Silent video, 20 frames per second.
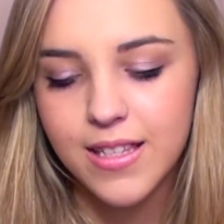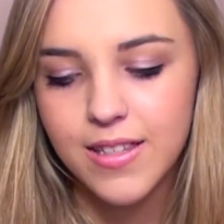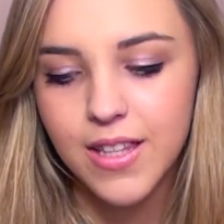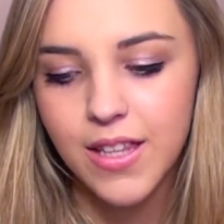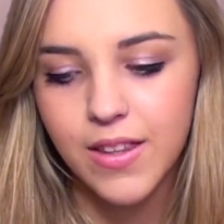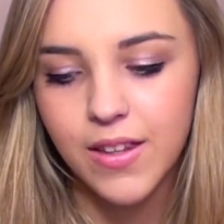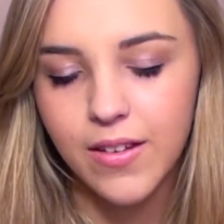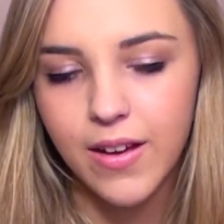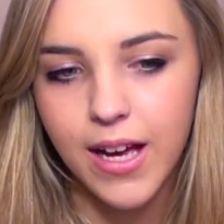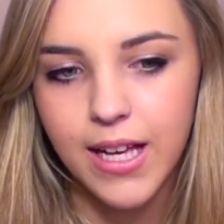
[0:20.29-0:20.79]

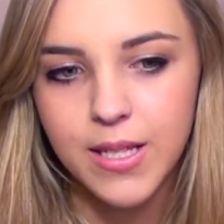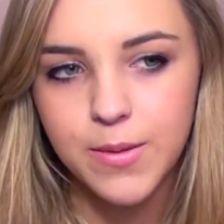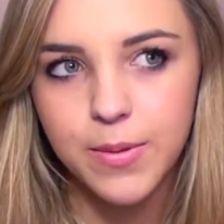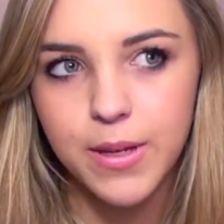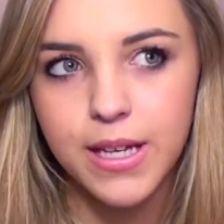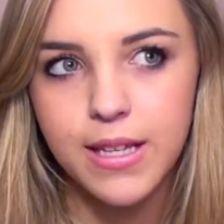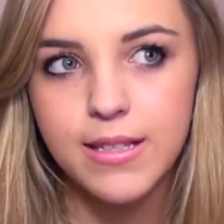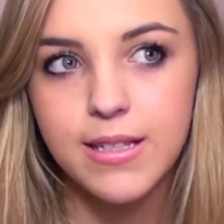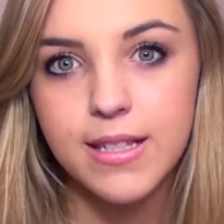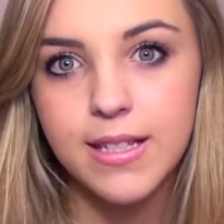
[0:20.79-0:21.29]
then the last
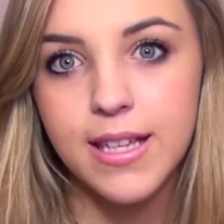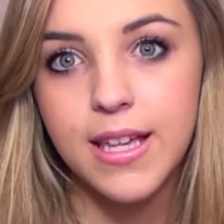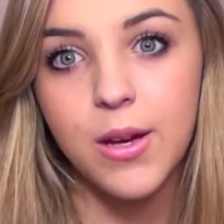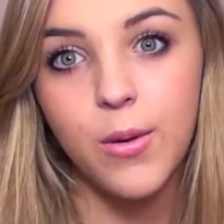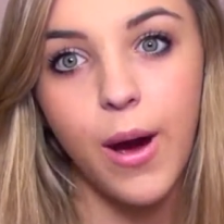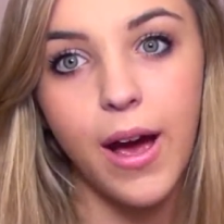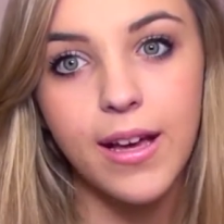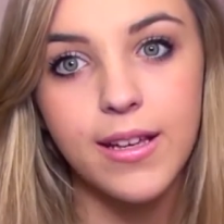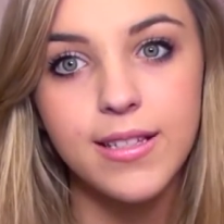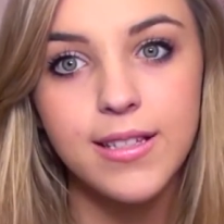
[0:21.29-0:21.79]
place is Key
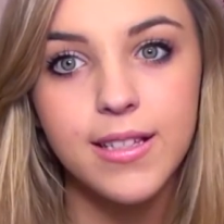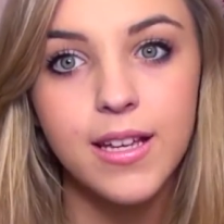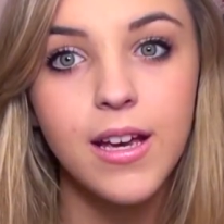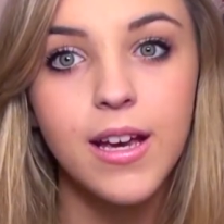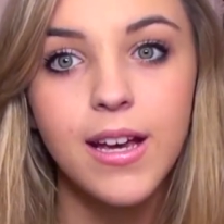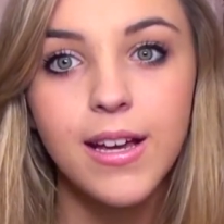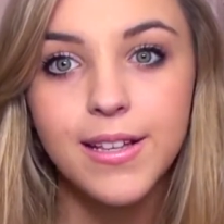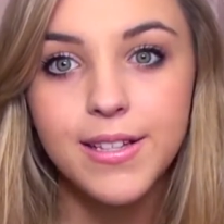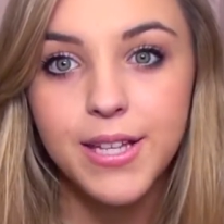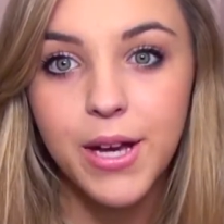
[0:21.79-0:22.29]
West.
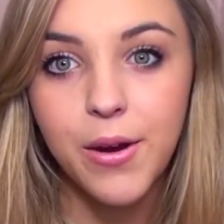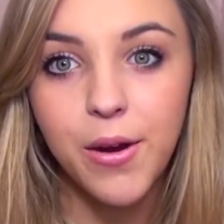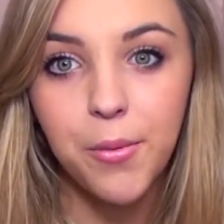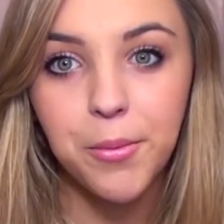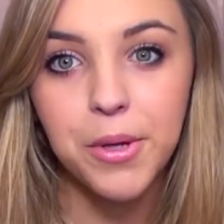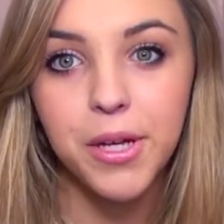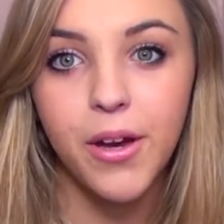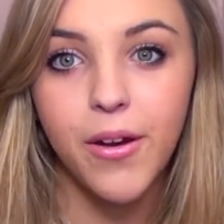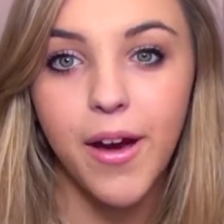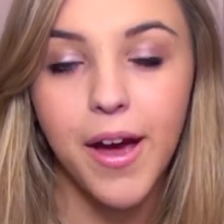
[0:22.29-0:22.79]
So
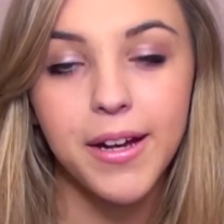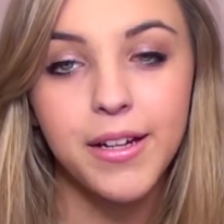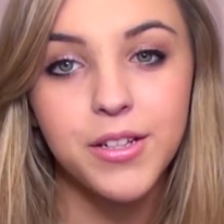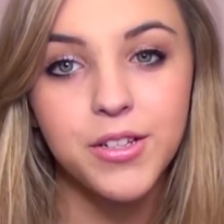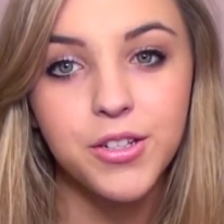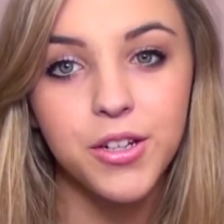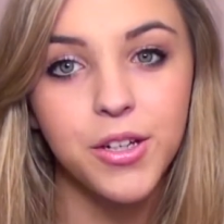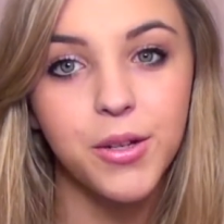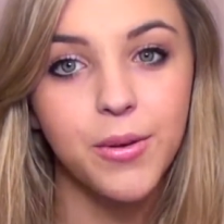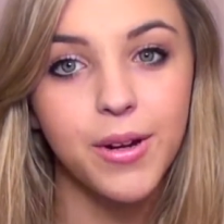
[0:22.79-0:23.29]
I'm gonna go ahead
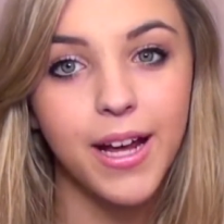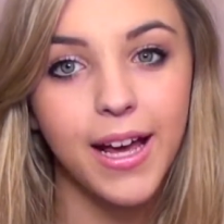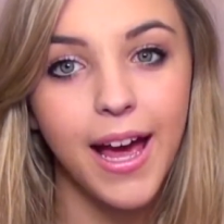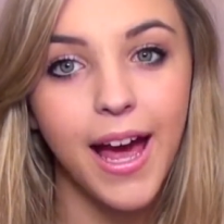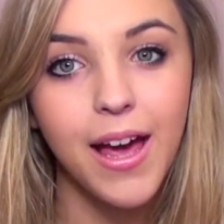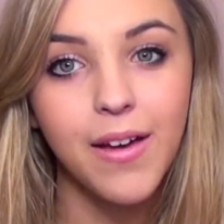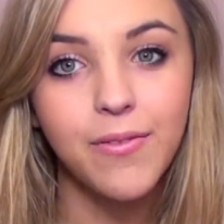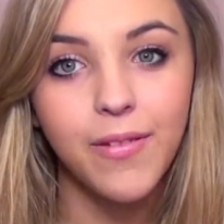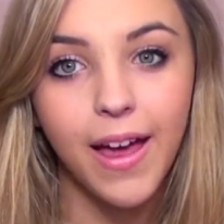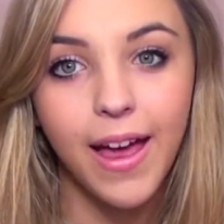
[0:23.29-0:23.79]
and show you what I
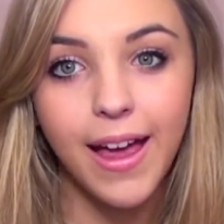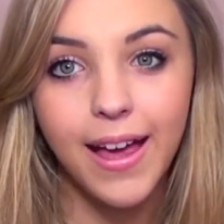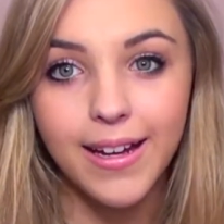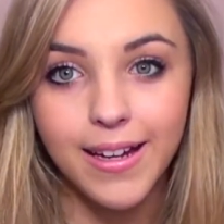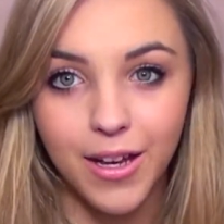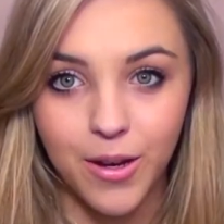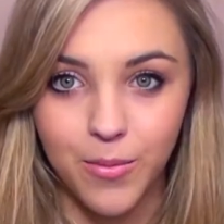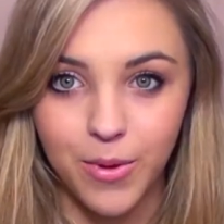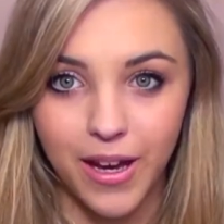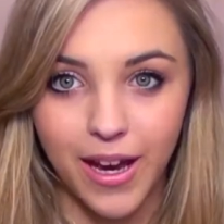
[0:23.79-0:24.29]
have,
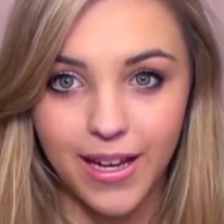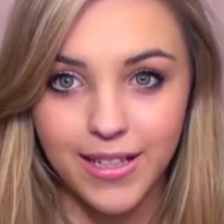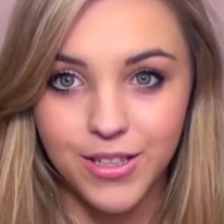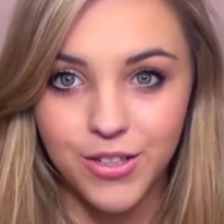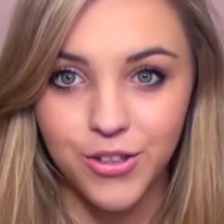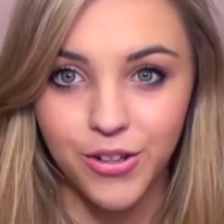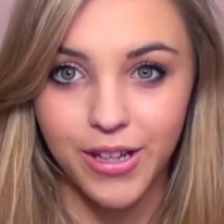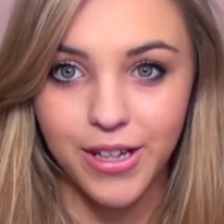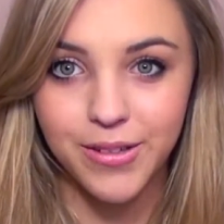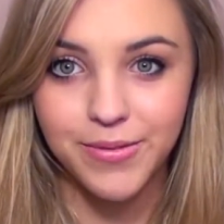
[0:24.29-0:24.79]
and I hope you guys
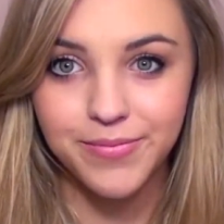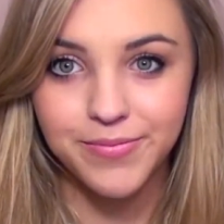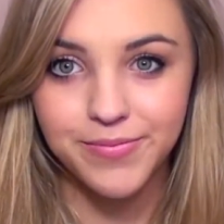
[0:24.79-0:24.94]
enjoy.